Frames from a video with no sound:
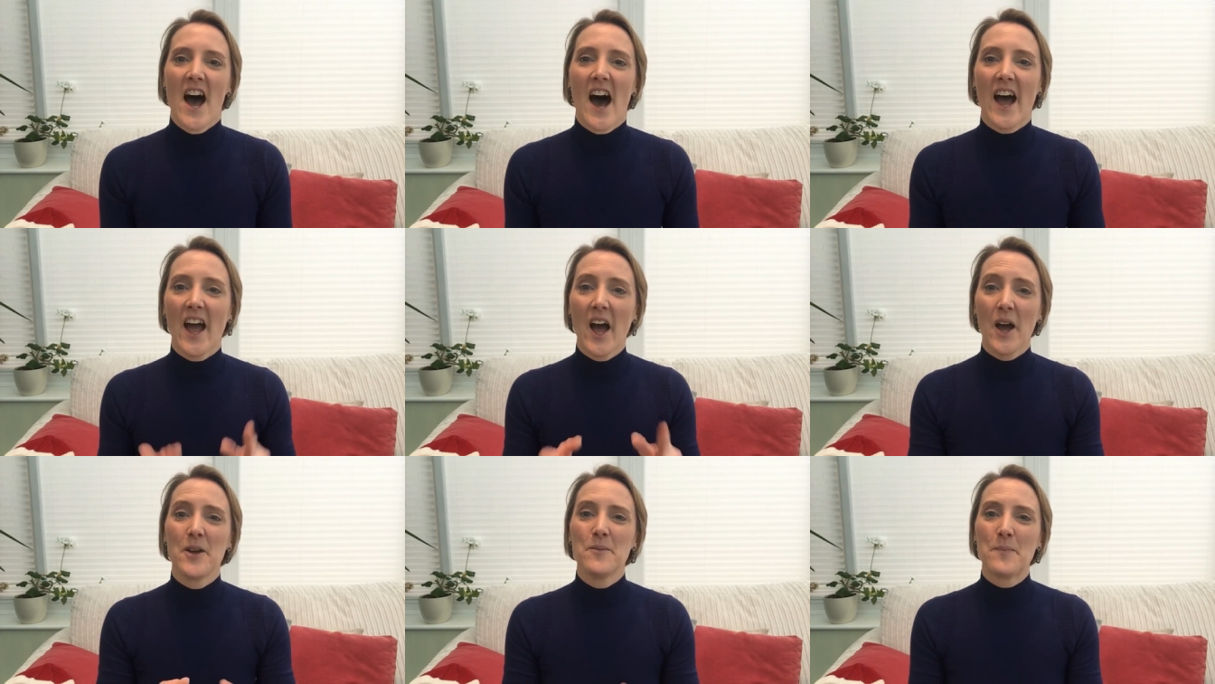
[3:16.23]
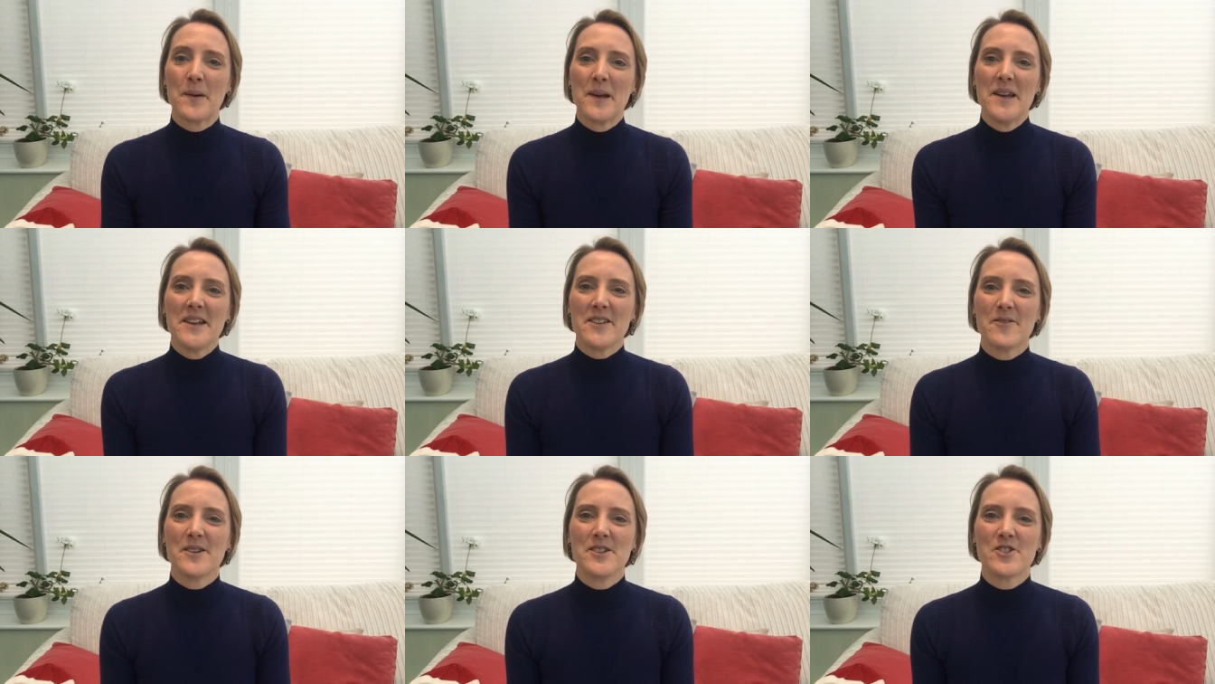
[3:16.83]
I hope
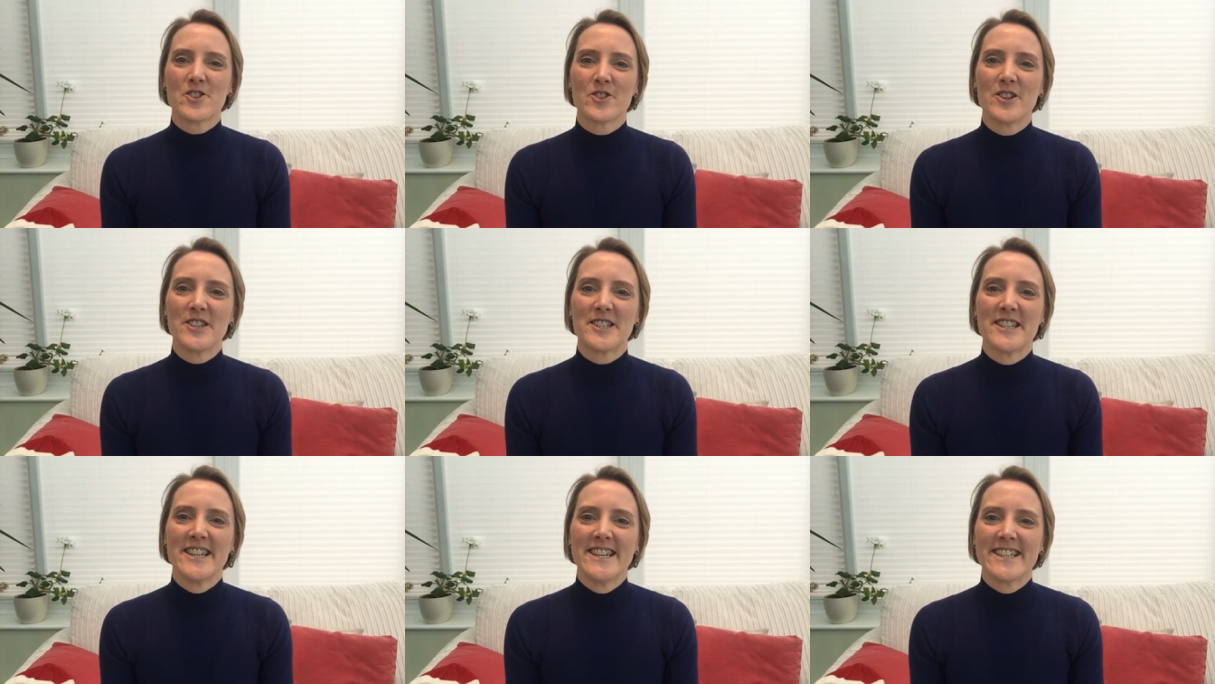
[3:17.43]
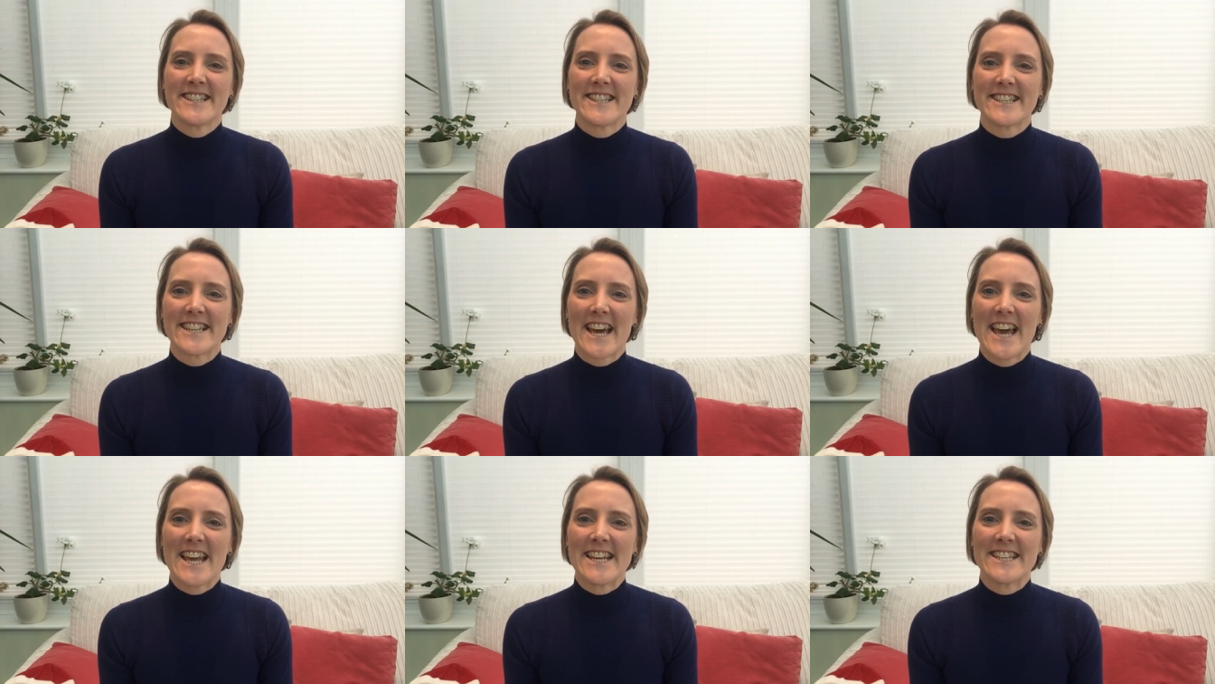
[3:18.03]
you enjoyed
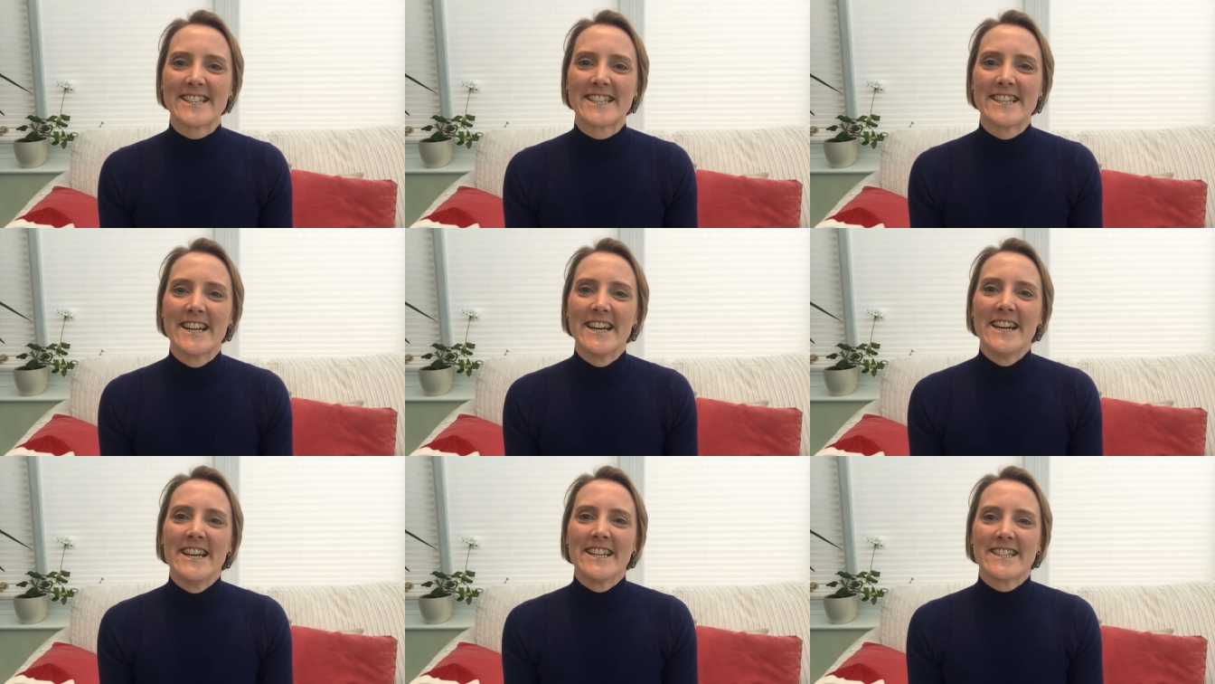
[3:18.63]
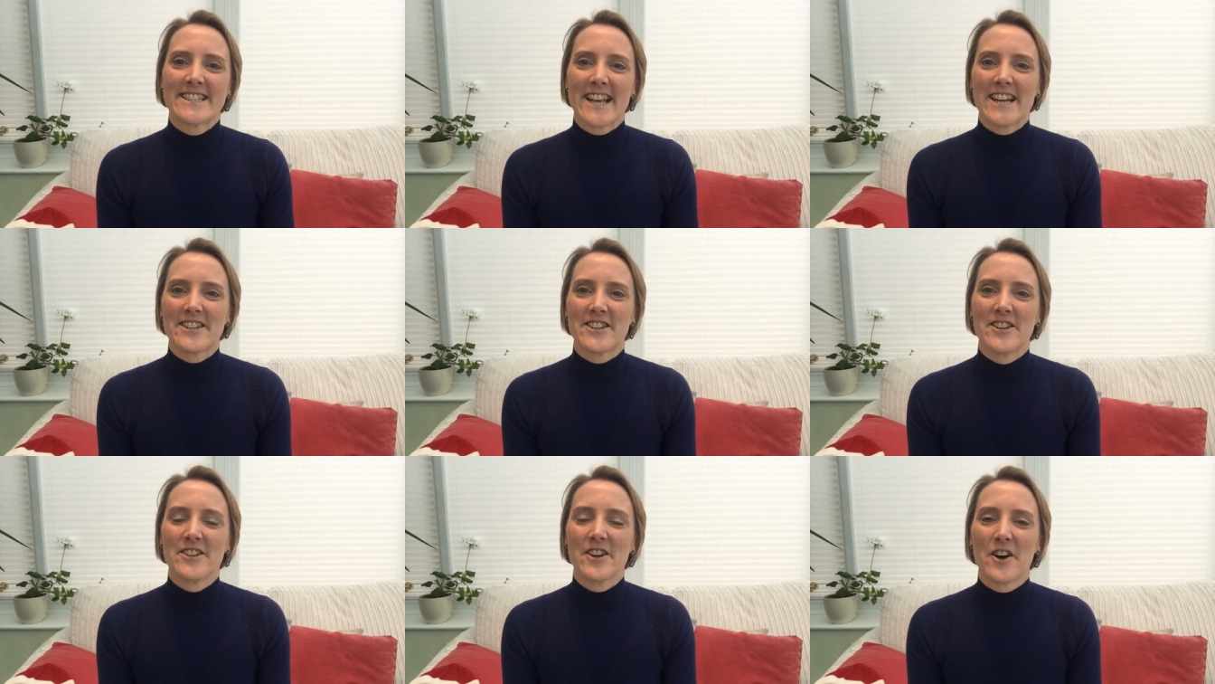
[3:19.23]
today's
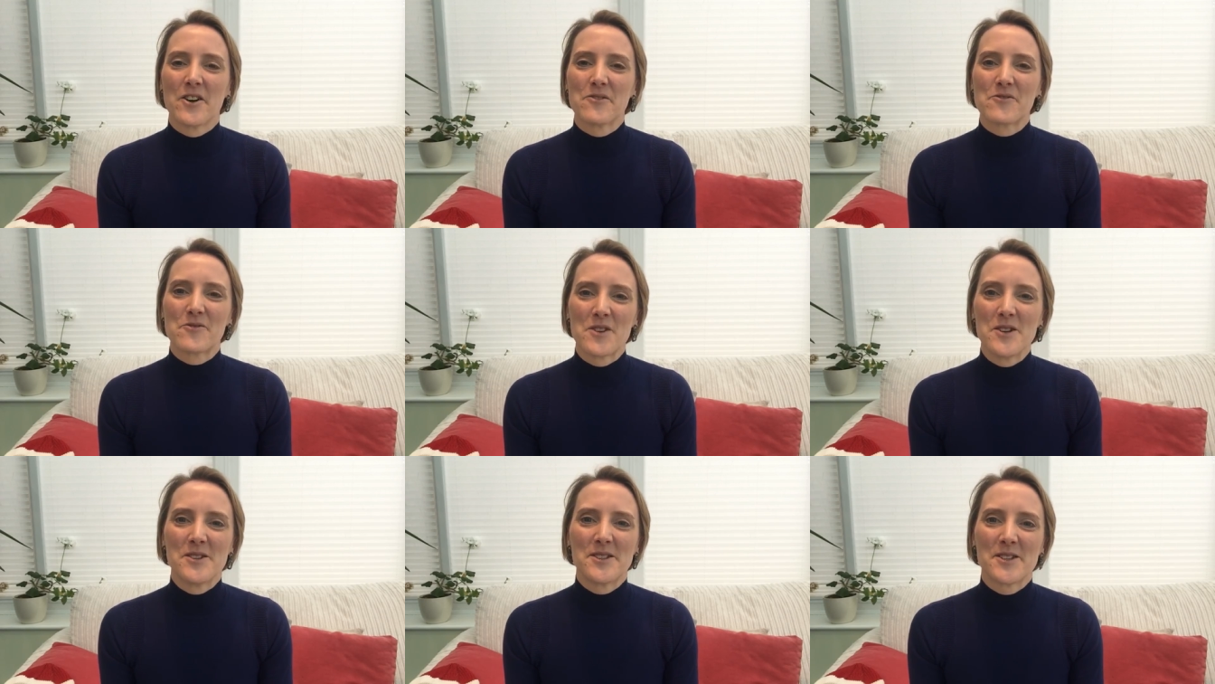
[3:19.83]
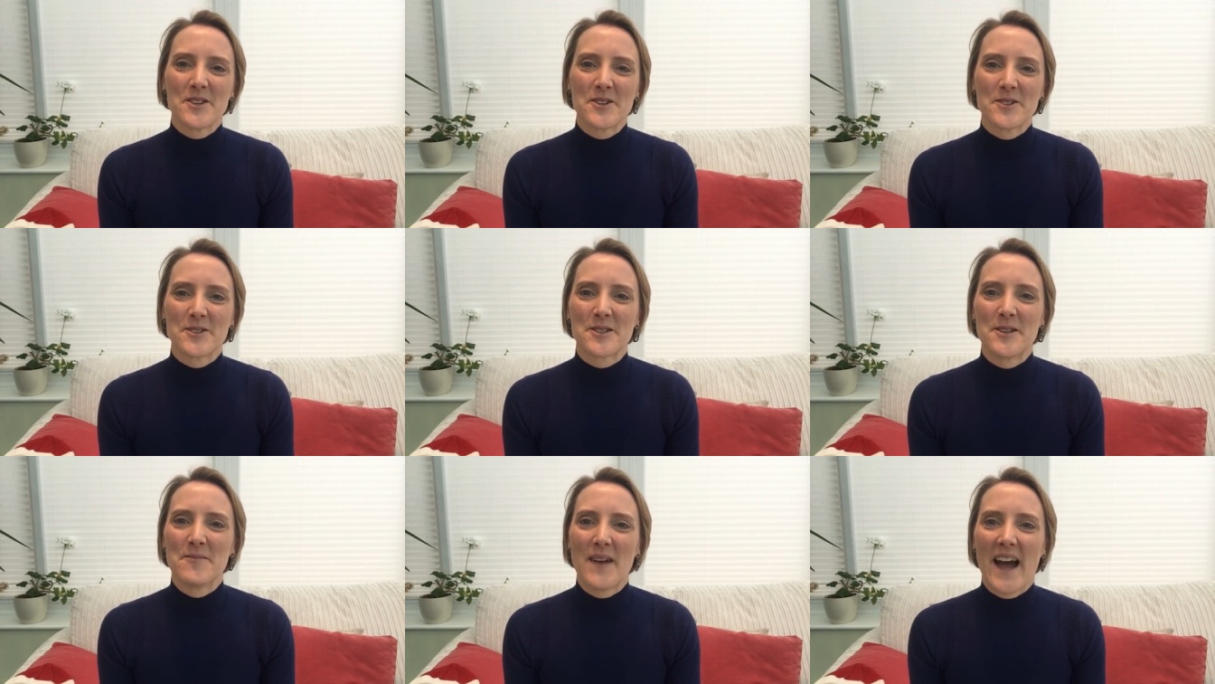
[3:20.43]
session of Ruth's
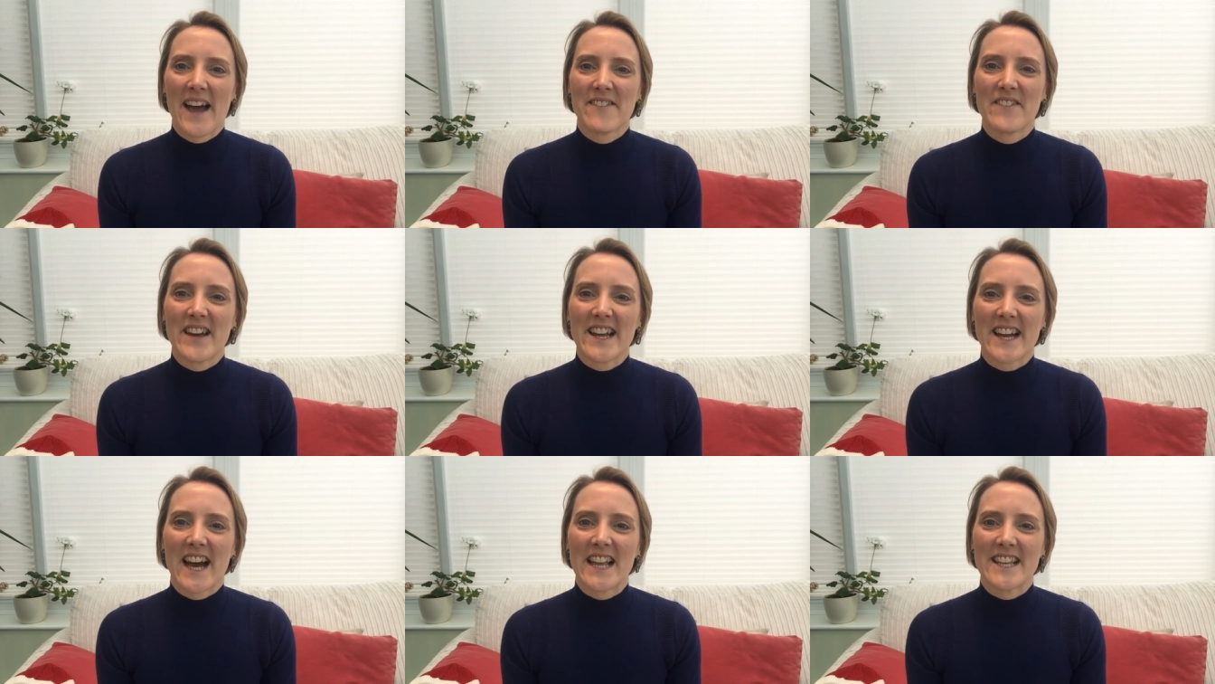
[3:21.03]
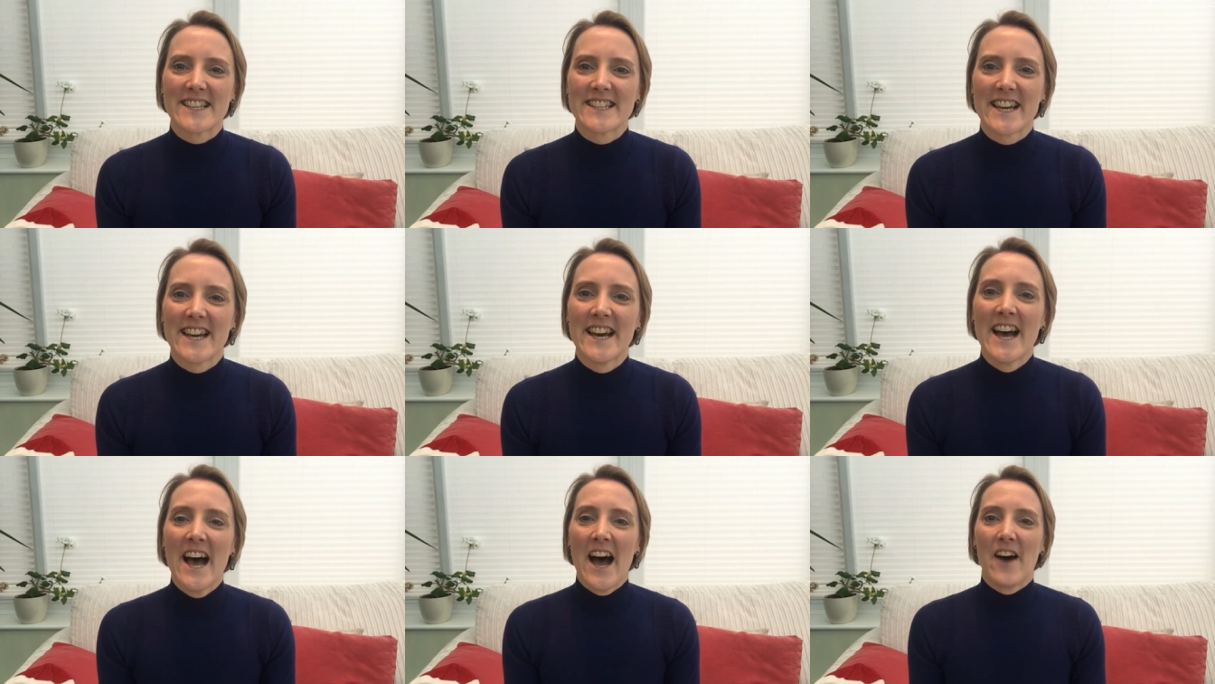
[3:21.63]
awesome advent calendar.